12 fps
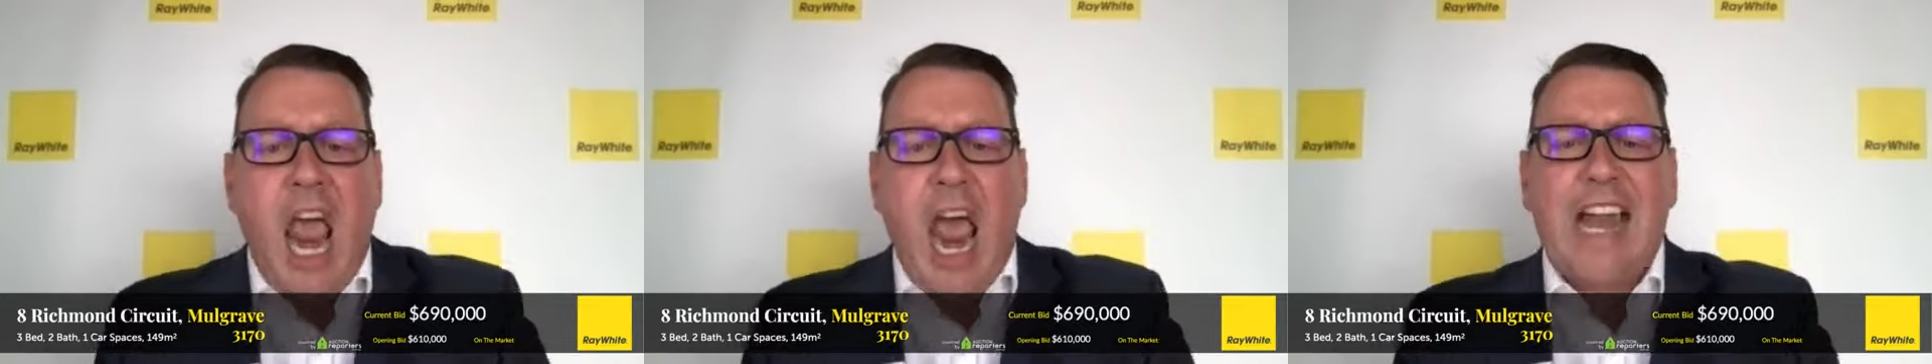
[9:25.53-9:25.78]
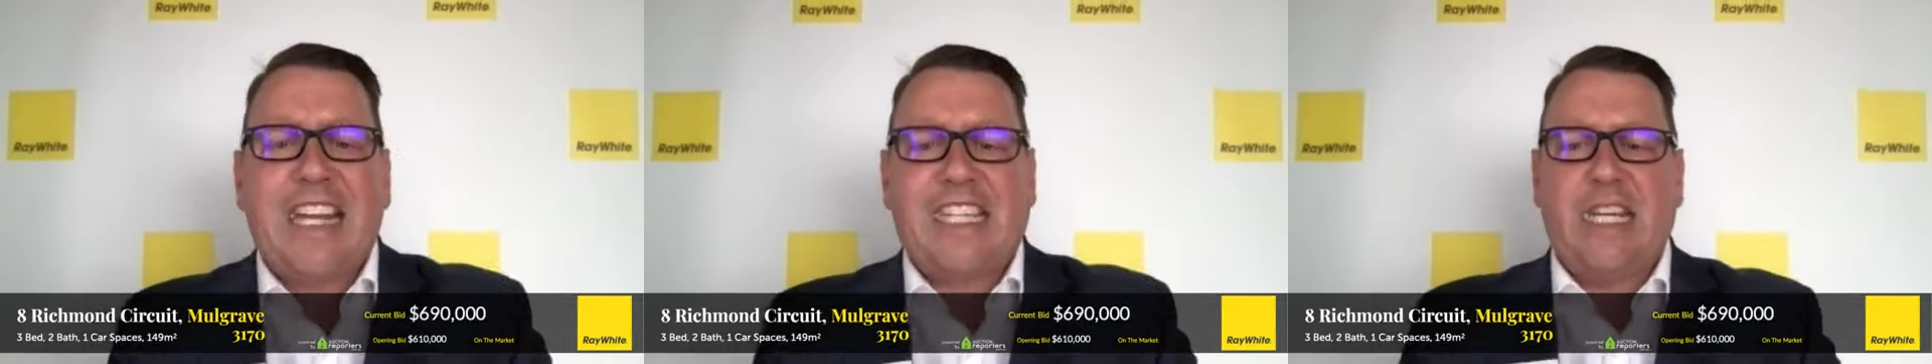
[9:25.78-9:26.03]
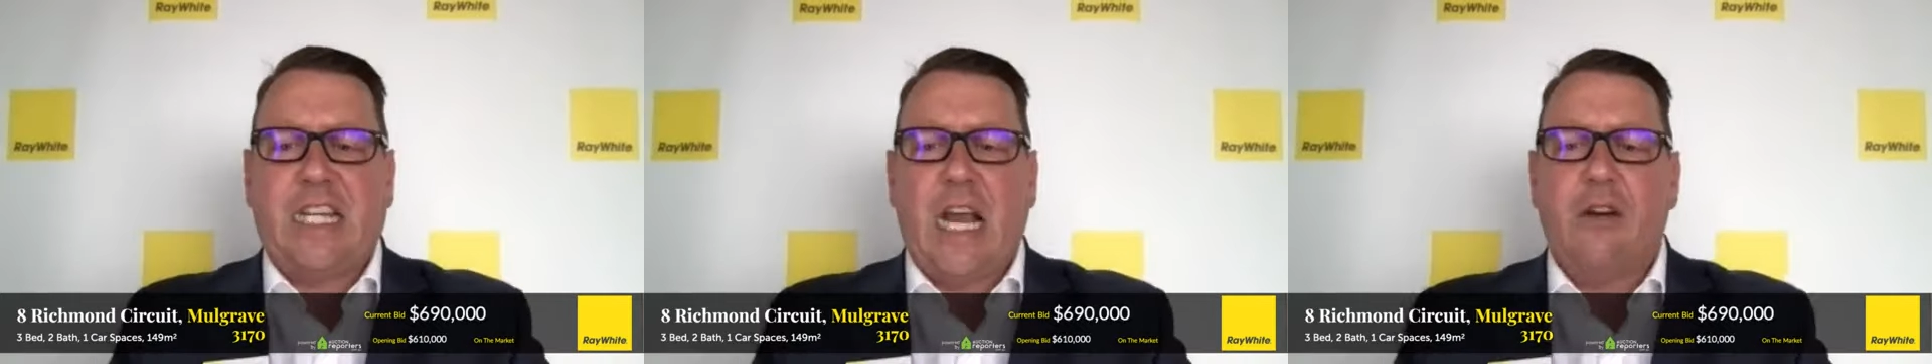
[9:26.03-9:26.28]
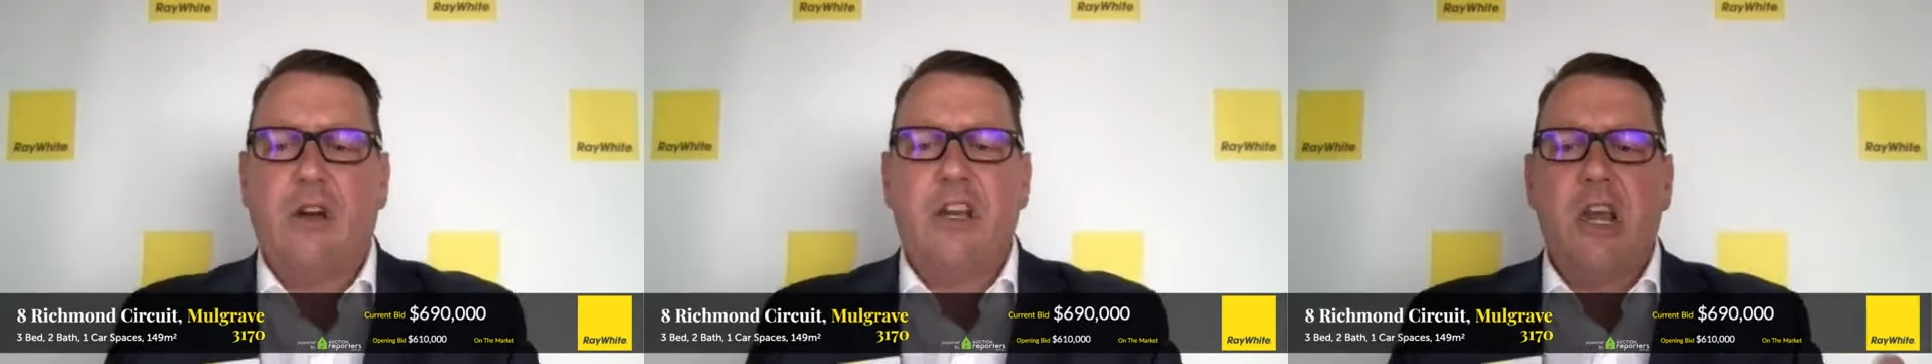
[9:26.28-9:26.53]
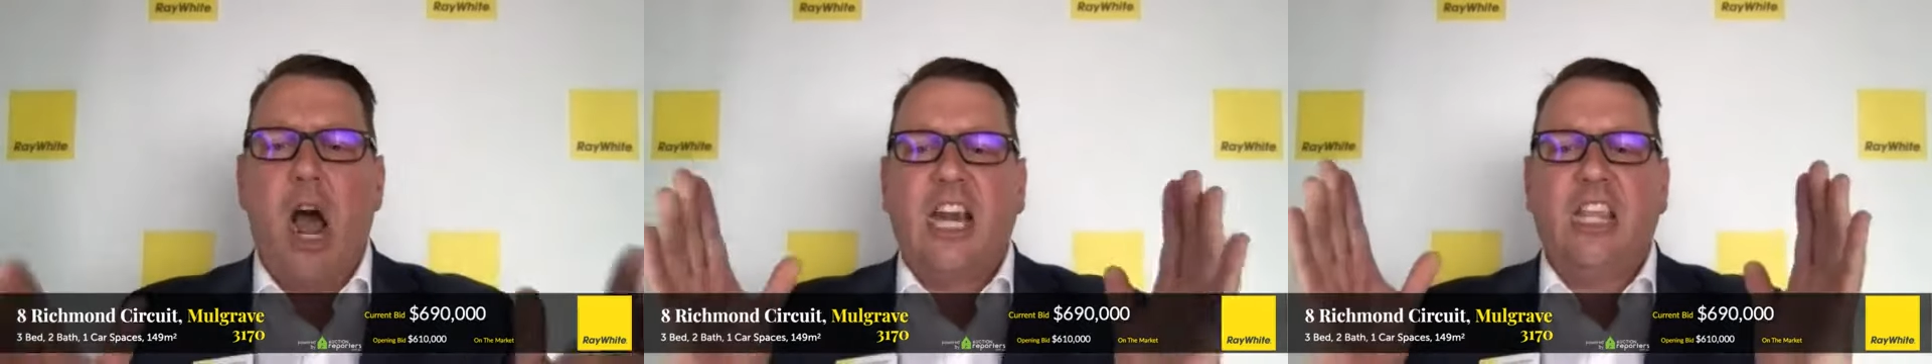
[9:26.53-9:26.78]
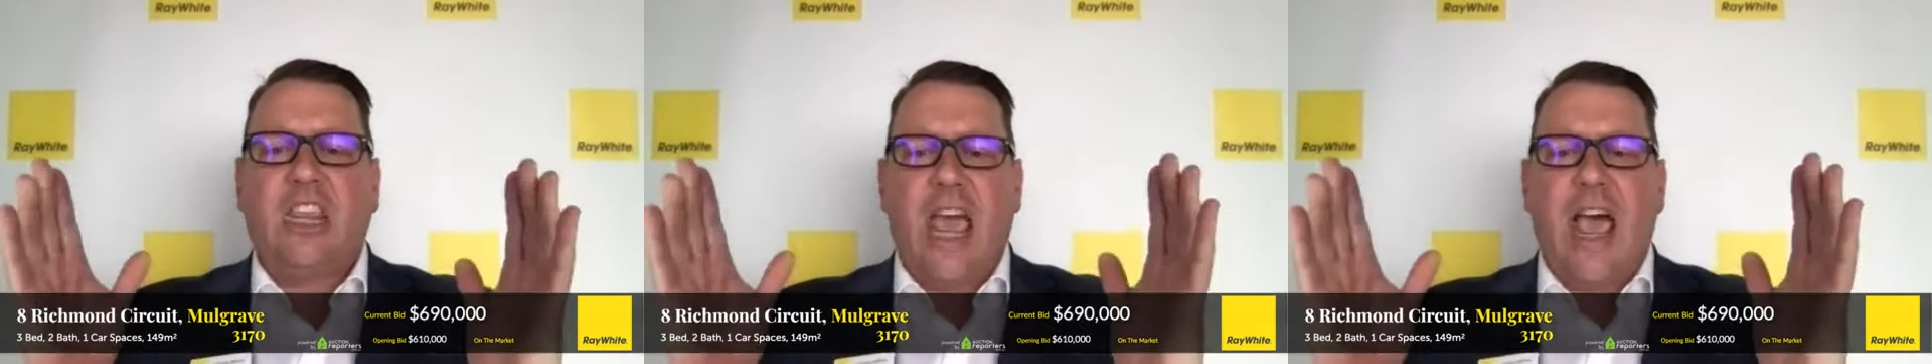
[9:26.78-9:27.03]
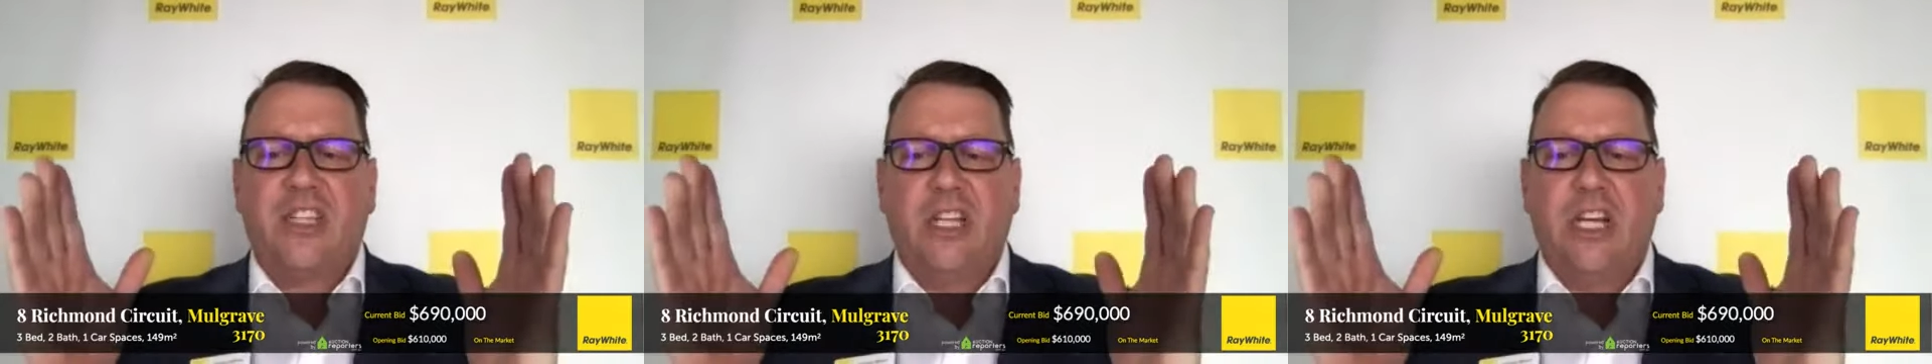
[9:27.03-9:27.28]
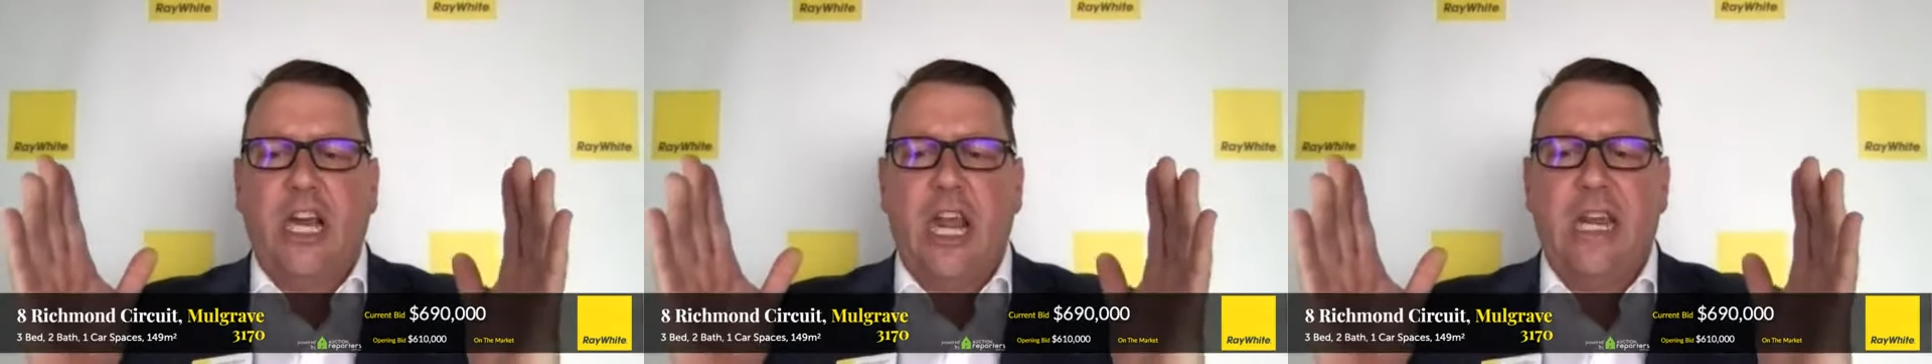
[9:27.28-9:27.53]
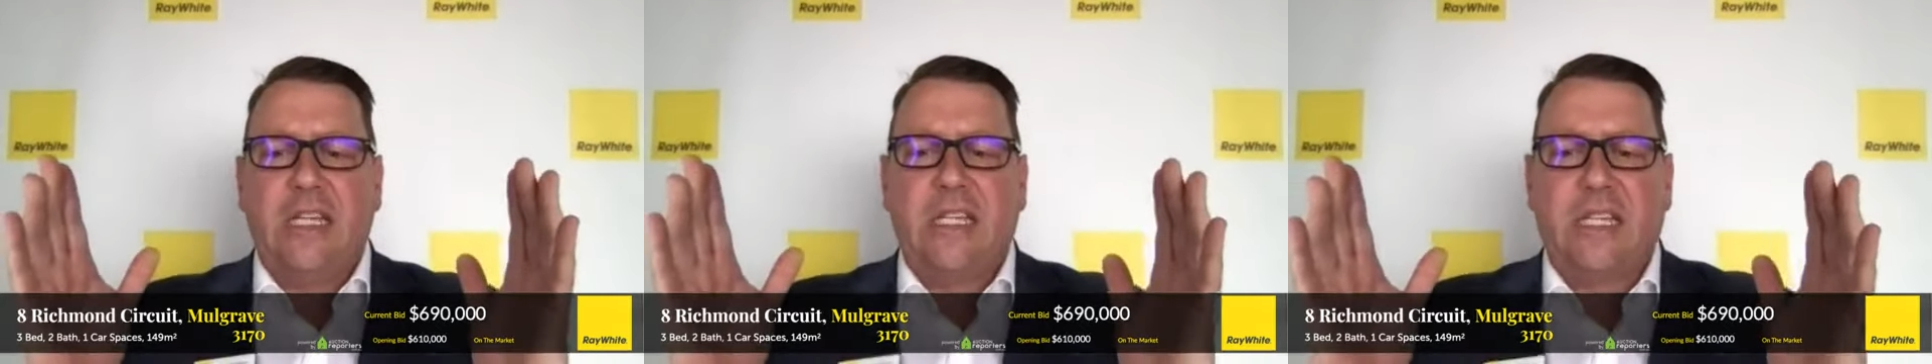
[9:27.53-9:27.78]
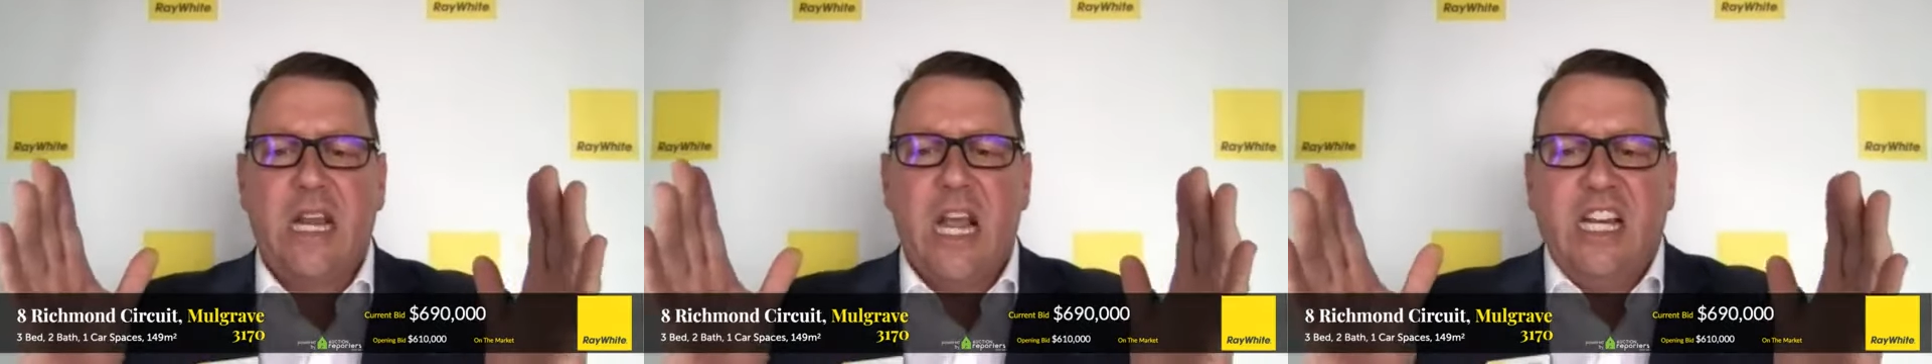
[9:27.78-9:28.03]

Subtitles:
At 690,000 it is.